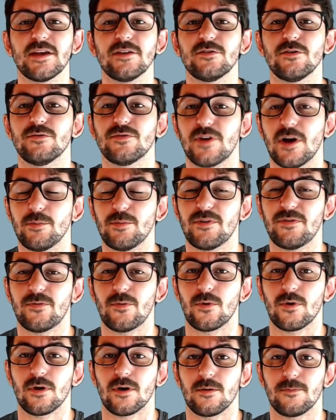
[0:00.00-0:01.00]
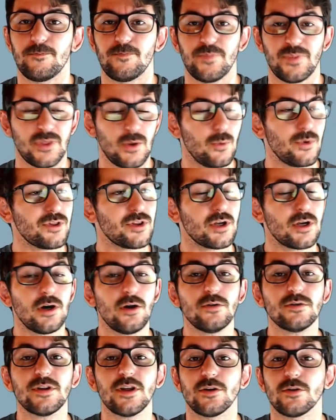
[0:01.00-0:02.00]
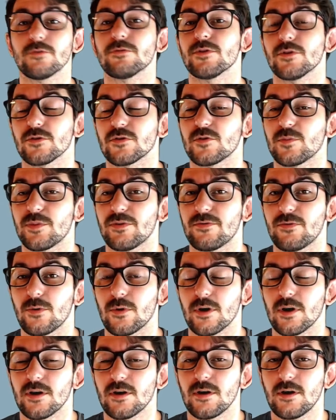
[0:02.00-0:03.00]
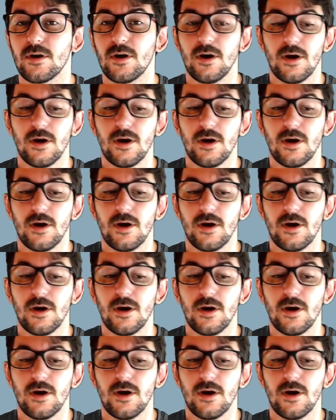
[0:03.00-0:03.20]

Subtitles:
things you've done before with the code that you've used before,